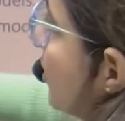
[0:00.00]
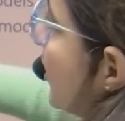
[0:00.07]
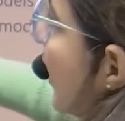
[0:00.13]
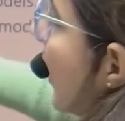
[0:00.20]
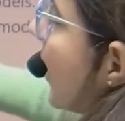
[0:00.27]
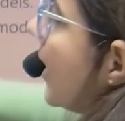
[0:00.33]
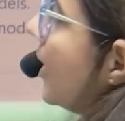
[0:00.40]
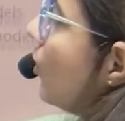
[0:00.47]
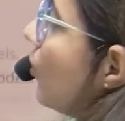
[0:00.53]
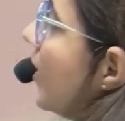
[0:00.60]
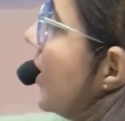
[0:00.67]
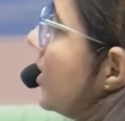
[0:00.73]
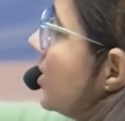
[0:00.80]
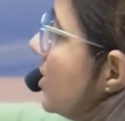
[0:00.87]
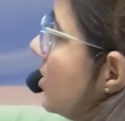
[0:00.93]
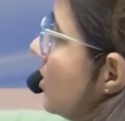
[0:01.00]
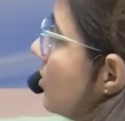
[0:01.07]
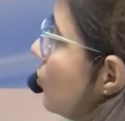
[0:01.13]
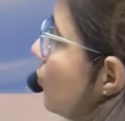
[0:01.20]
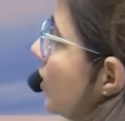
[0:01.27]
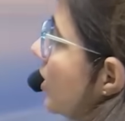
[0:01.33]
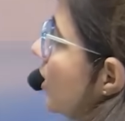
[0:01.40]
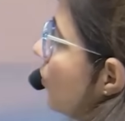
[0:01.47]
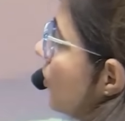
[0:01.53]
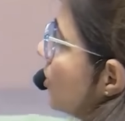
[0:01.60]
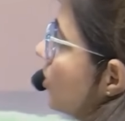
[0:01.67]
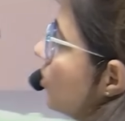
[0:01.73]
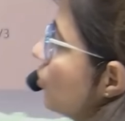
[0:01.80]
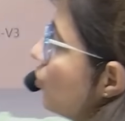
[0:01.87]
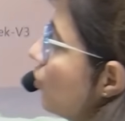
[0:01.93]
Directly you can access this V three
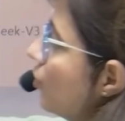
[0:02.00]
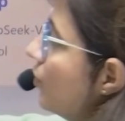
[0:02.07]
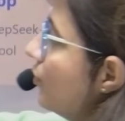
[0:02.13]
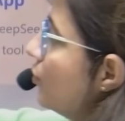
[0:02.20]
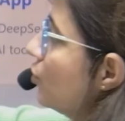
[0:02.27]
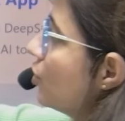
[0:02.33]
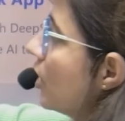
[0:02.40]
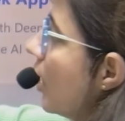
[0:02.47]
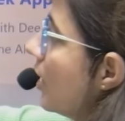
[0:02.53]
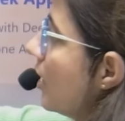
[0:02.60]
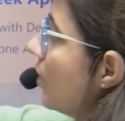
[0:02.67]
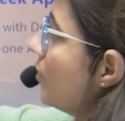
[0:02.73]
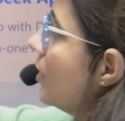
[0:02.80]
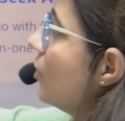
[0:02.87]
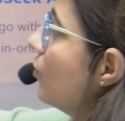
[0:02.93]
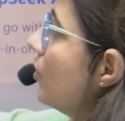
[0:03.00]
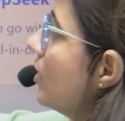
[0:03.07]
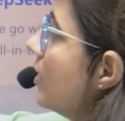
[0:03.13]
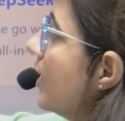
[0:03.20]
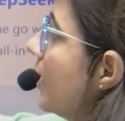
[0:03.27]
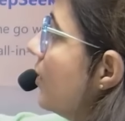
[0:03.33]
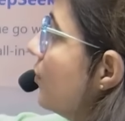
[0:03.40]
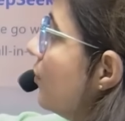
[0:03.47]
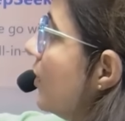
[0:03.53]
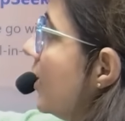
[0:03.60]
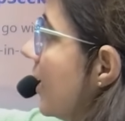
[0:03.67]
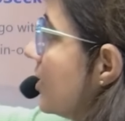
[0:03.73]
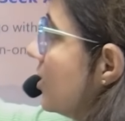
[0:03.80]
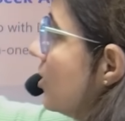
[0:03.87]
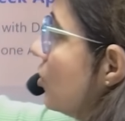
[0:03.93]
version. So if you start now, then you will get
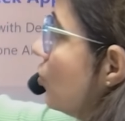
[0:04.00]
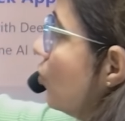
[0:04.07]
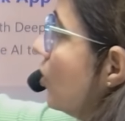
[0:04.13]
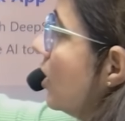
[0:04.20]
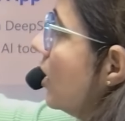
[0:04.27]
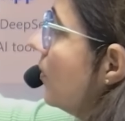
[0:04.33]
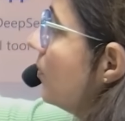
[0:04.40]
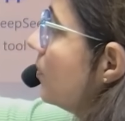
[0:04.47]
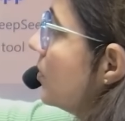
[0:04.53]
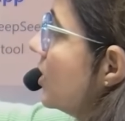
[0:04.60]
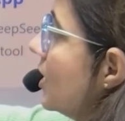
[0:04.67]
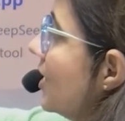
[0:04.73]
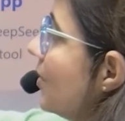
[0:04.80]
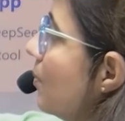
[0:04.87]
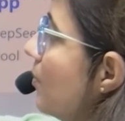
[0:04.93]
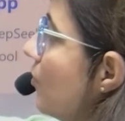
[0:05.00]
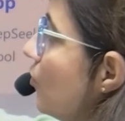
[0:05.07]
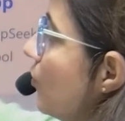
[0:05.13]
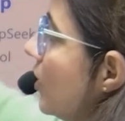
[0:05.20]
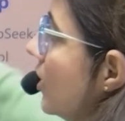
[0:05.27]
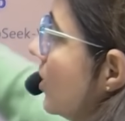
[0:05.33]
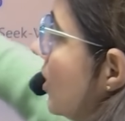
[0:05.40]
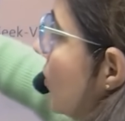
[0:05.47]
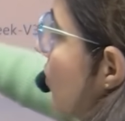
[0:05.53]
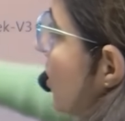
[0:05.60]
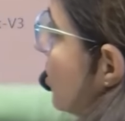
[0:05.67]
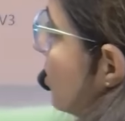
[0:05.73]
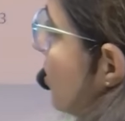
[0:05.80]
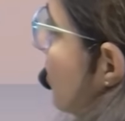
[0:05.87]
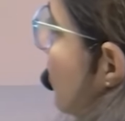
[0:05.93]
free access to DeepSeek V three
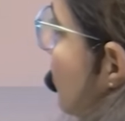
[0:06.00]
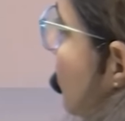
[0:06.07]
version.